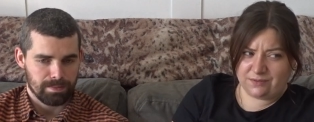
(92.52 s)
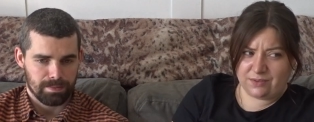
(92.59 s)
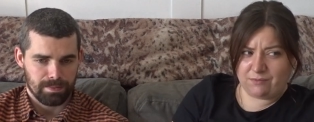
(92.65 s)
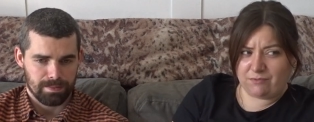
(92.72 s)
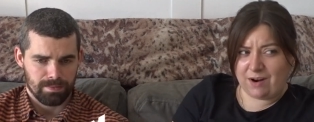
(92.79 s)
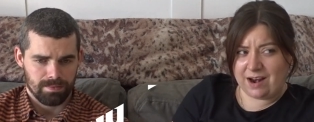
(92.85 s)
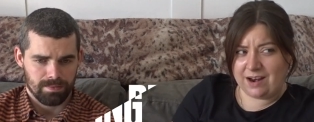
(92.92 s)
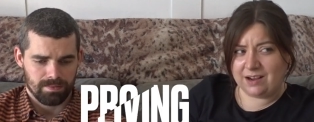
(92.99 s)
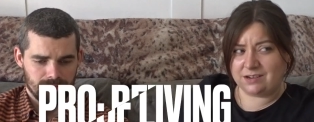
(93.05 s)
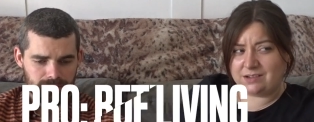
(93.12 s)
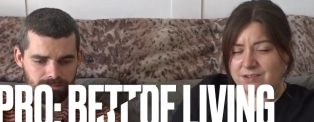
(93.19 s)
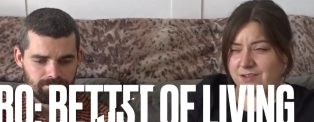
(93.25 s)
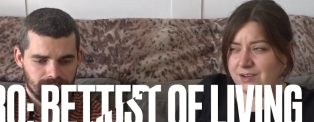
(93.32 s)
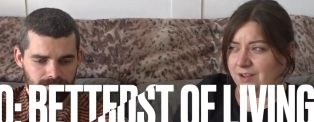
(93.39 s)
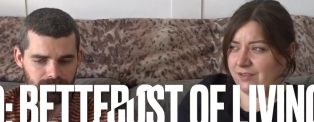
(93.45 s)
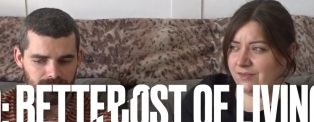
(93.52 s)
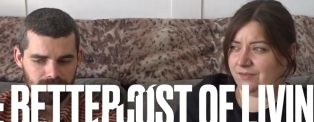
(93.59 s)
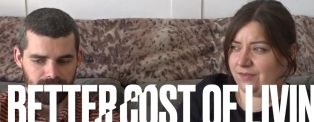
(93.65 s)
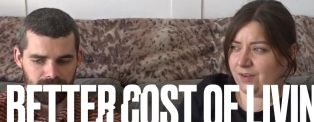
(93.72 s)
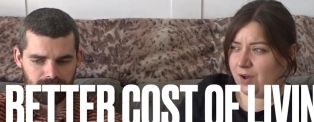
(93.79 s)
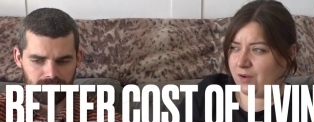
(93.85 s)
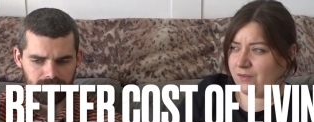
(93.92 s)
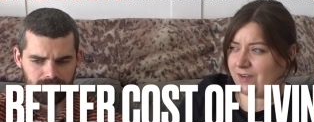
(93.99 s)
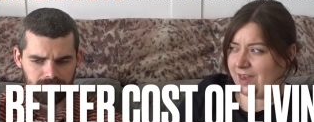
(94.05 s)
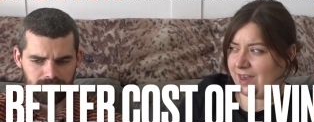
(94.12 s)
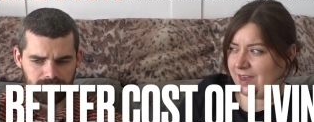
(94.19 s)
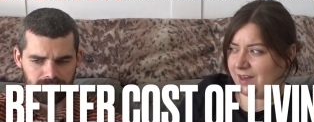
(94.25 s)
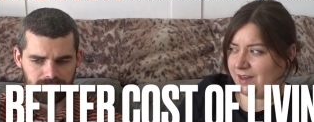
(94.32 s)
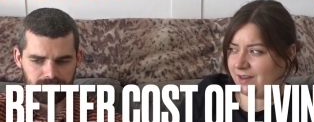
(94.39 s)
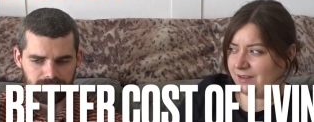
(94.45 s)
Speaker 1: of the rent and stuff over
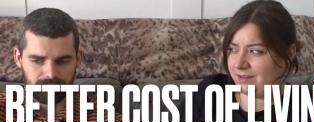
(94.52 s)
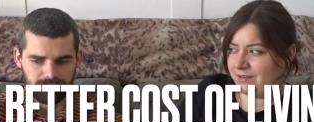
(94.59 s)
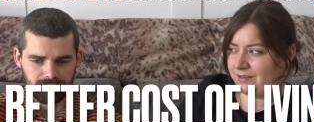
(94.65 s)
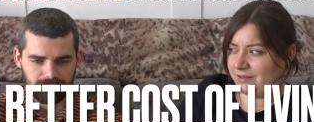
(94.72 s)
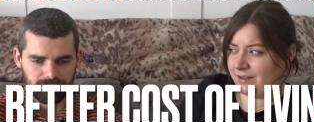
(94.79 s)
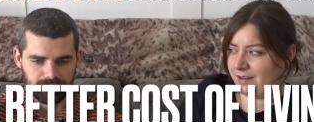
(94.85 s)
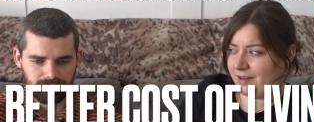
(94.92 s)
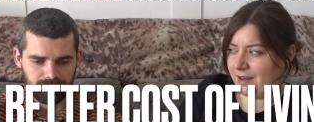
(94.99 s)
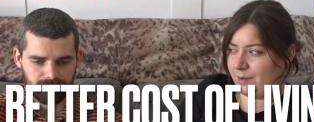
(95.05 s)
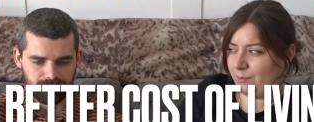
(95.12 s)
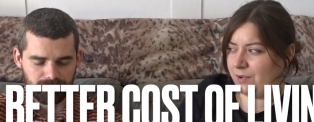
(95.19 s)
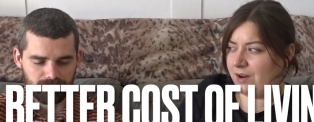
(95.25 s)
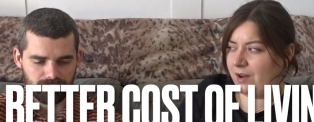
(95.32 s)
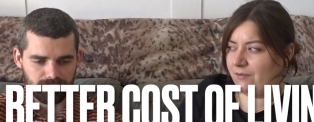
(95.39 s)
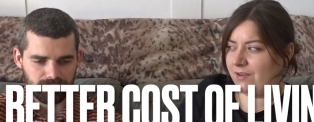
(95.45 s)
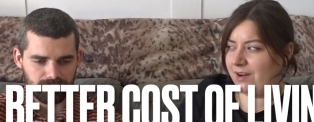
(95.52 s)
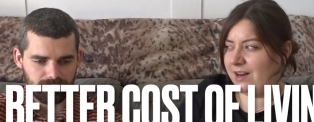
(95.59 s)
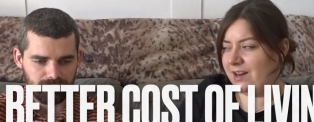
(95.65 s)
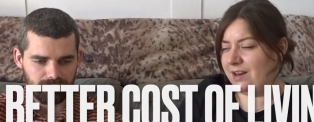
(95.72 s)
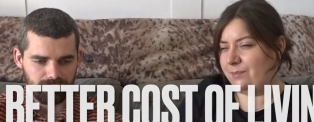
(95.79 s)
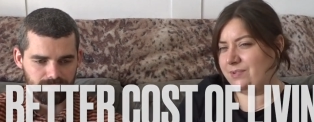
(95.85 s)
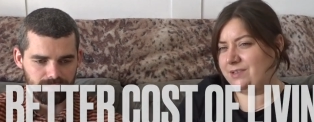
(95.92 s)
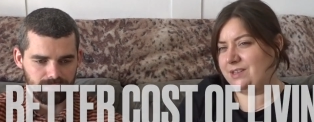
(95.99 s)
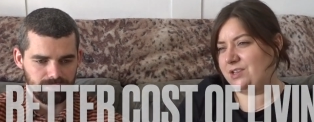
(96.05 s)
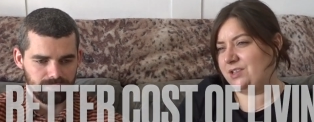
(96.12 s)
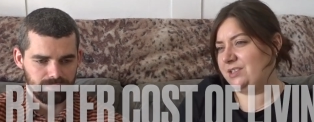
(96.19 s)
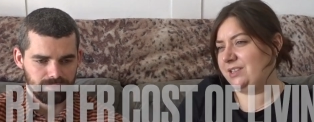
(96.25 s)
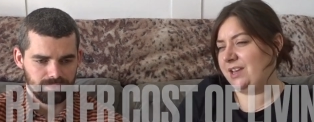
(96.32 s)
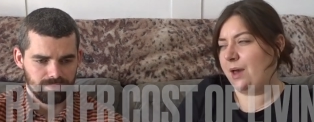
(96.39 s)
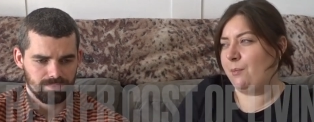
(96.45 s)
here. Um, we're not really in a
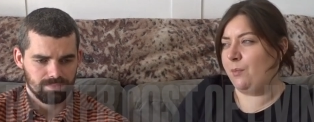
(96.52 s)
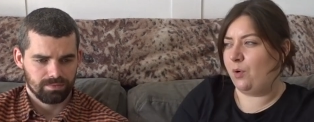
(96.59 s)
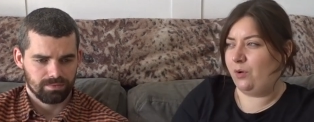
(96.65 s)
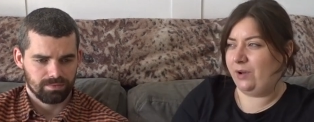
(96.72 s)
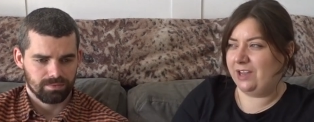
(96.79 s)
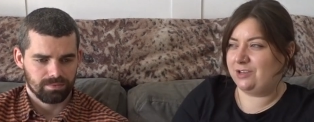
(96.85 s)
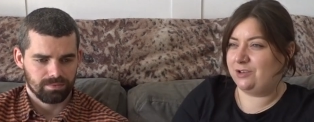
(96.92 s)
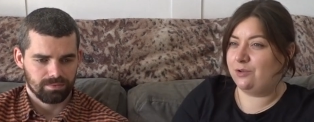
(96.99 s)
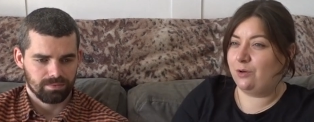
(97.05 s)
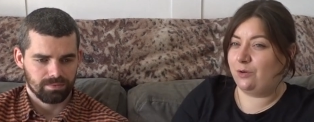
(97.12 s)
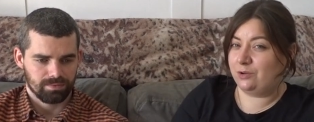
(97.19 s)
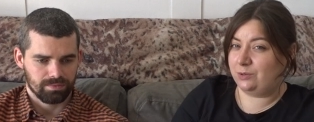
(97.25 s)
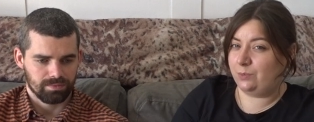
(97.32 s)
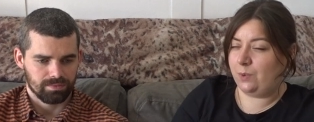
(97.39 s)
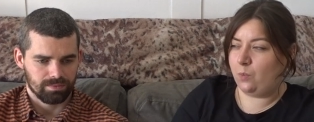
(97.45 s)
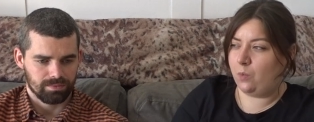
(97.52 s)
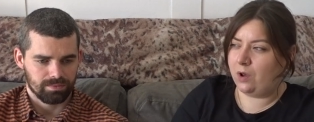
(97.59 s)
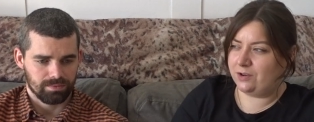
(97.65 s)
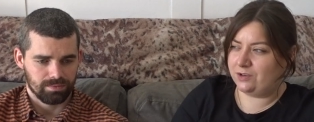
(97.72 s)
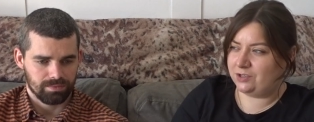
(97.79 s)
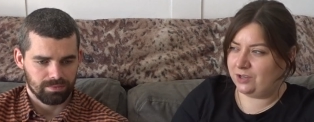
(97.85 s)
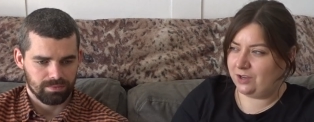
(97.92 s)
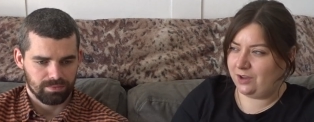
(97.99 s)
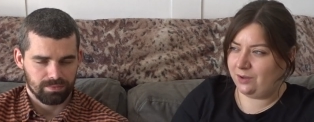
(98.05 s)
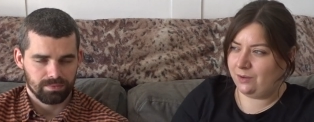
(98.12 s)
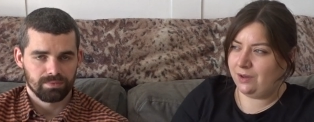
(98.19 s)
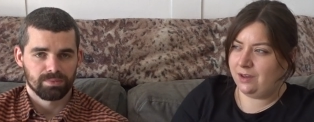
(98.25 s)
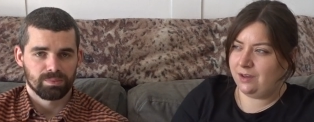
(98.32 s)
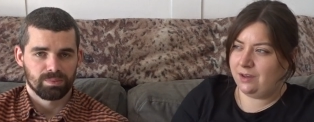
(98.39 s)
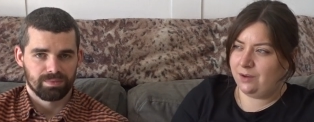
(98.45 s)
position to get a mortgage, nor do we want to.
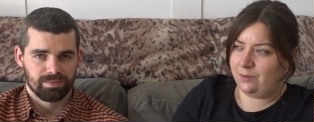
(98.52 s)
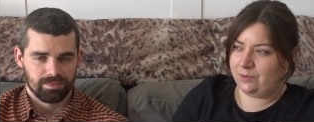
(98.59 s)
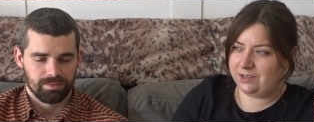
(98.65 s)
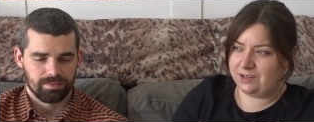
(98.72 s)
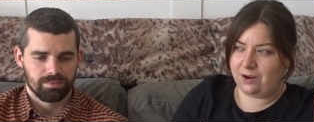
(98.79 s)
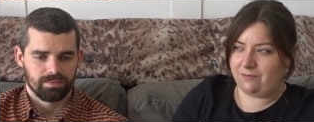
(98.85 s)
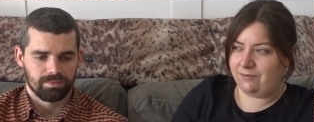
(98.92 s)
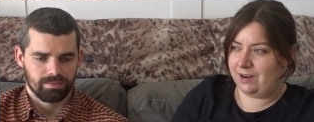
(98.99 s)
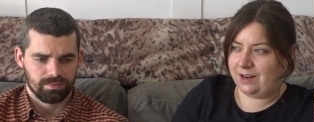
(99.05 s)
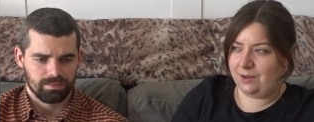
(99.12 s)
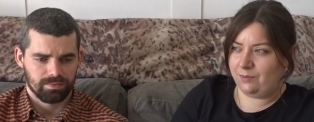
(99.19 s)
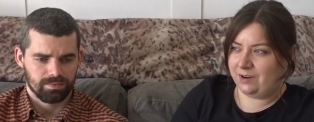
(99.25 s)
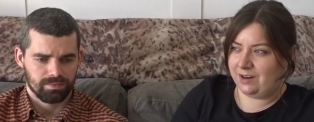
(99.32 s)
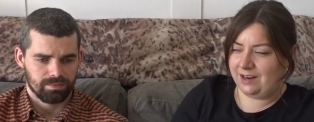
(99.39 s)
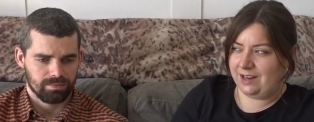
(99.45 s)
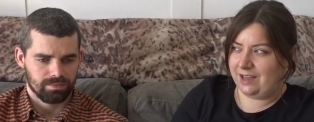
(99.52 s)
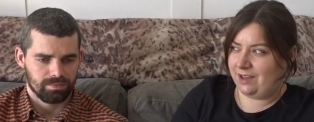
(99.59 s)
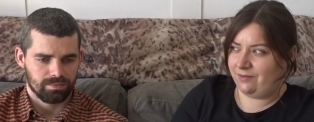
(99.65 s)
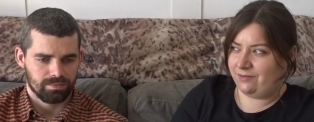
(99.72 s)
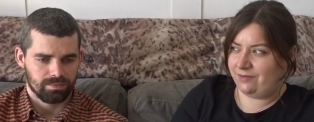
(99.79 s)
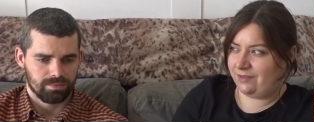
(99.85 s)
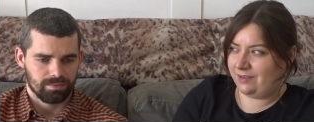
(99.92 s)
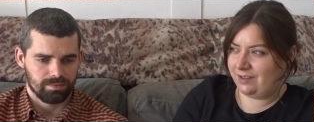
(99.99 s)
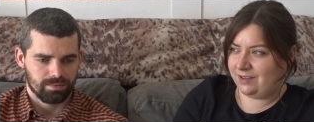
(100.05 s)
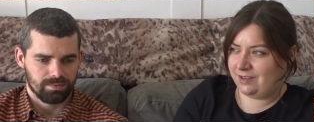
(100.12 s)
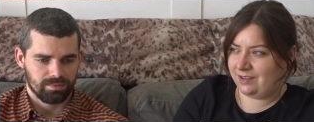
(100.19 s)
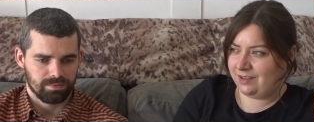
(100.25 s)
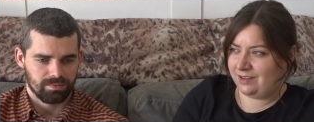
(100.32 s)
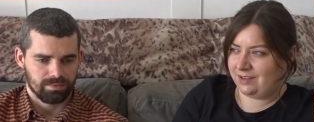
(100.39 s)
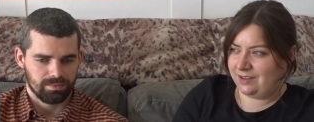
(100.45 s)
We don't really want to live
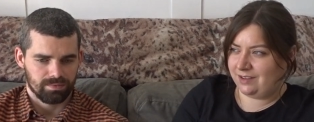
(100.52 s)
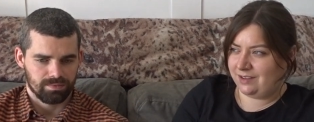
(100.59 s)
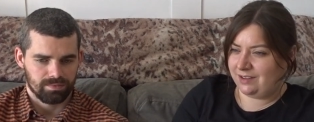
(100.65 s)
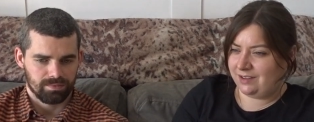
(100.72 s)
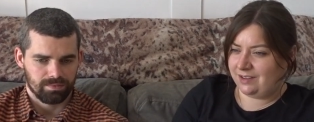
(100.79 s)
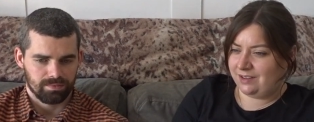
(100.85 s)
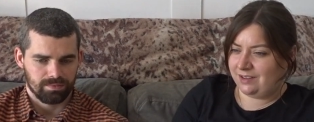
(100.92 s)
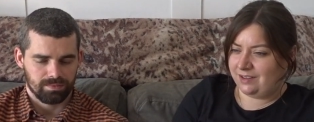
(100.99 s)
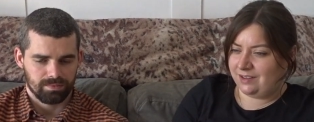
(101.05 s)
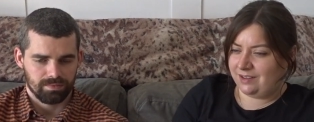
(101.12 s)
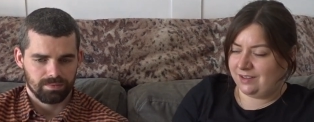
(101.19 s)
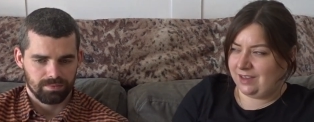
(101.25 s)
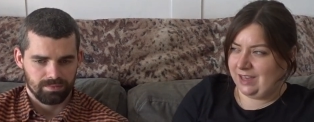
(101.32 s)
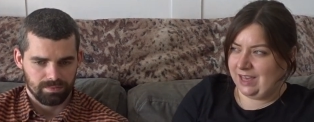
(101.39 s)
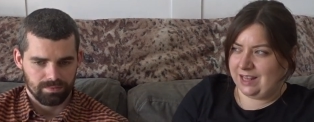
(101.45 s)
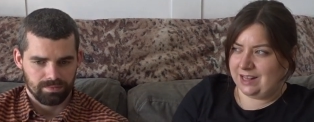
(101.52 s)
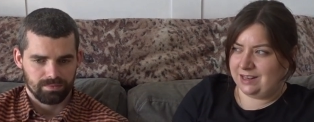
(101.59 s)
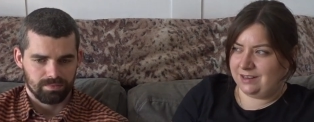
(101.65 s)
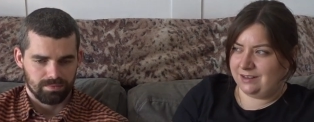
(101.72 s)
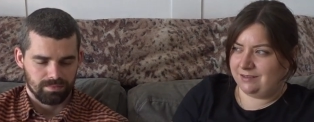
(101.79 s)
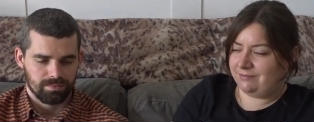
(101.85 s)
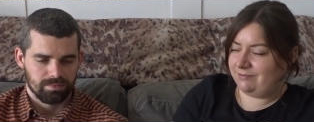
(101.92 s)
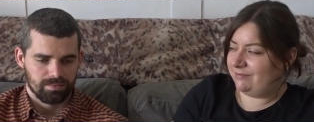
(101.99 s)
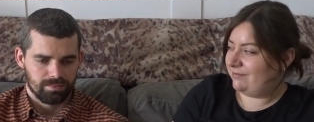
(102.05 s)
in,